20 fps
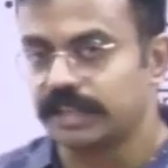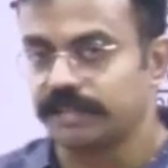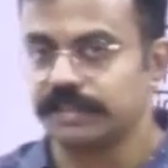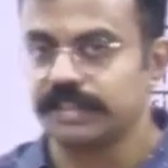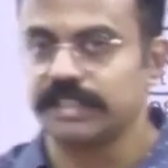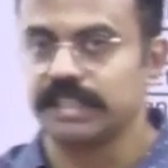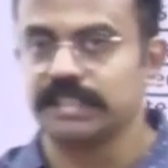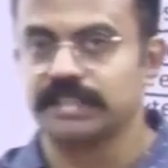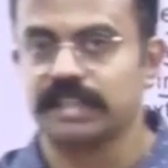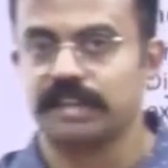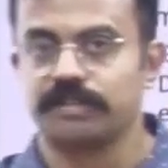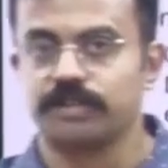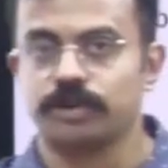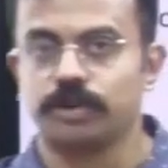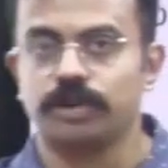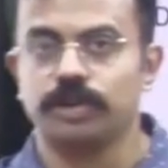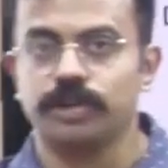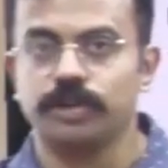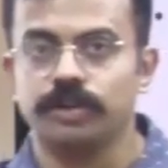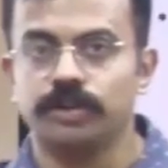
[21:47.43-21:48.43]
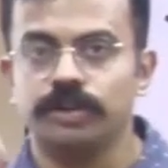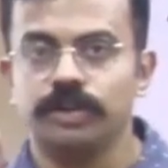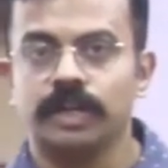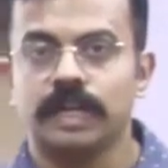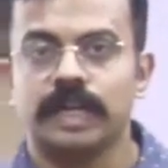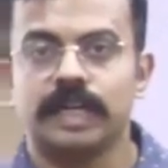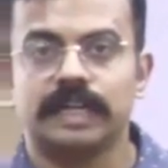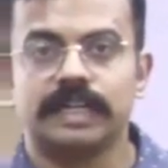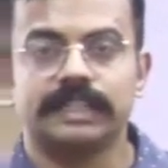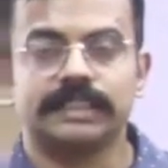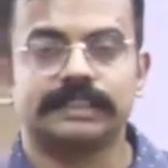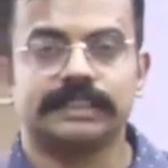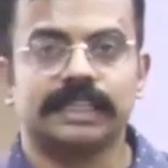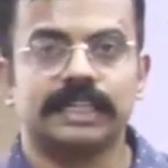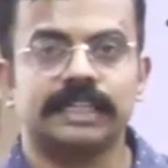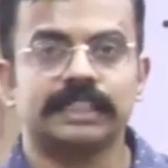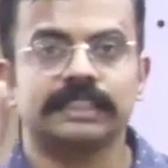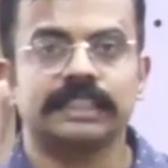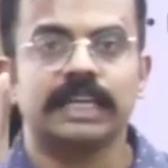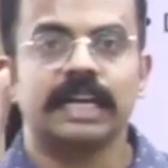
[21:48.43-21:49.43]
services, I have told you,
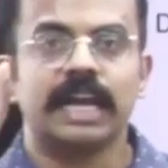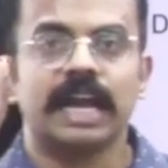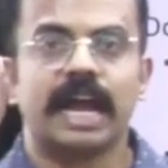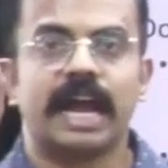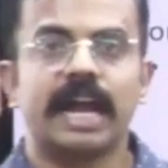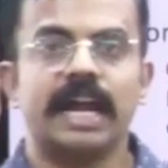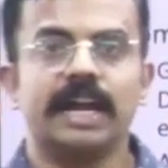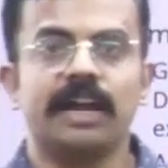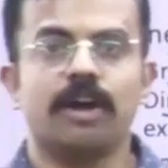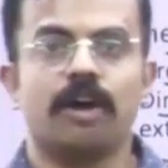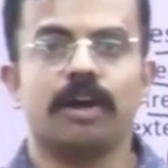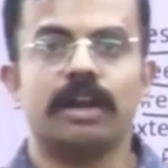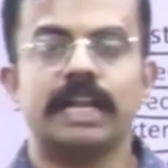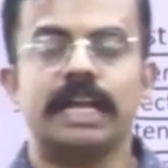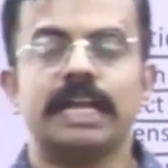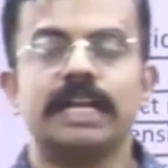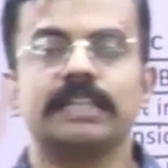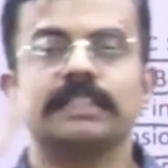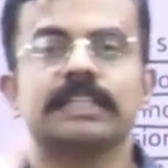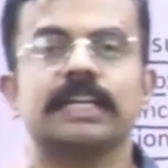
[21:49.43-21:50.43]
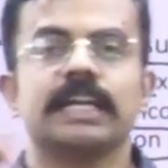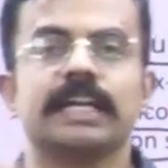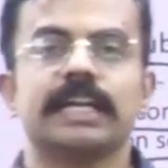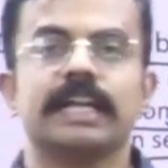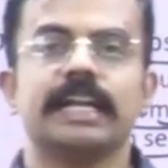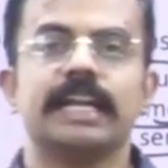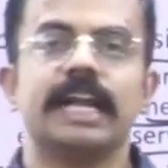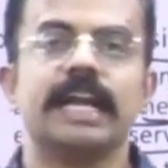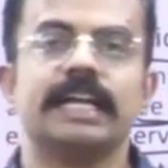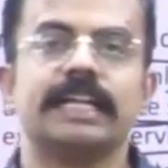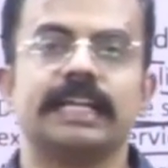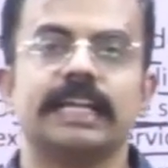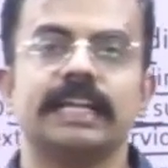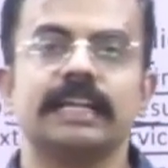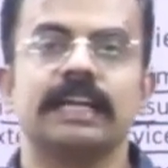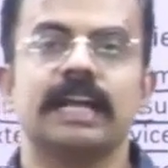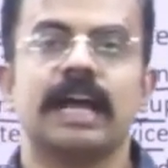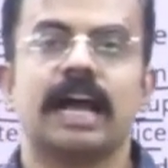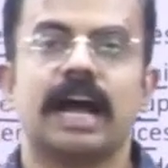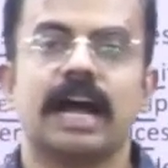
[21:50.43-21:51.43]
research and knowledge
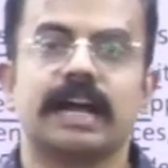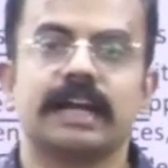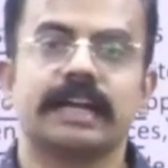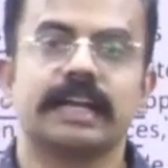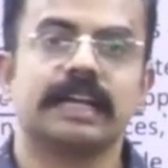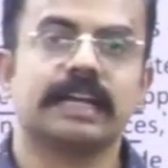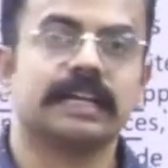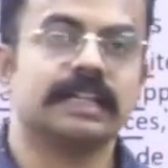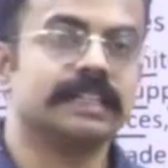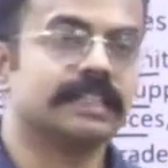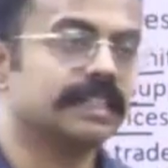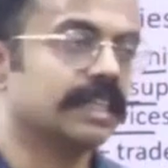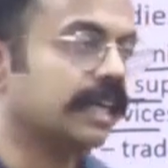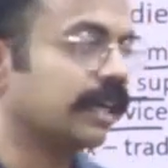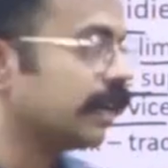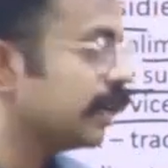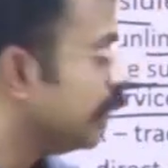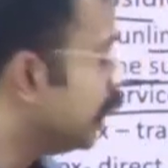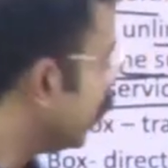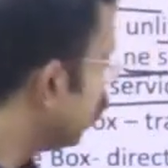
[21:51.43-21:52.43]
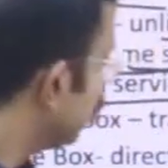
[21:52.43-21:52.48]
relating agriculture.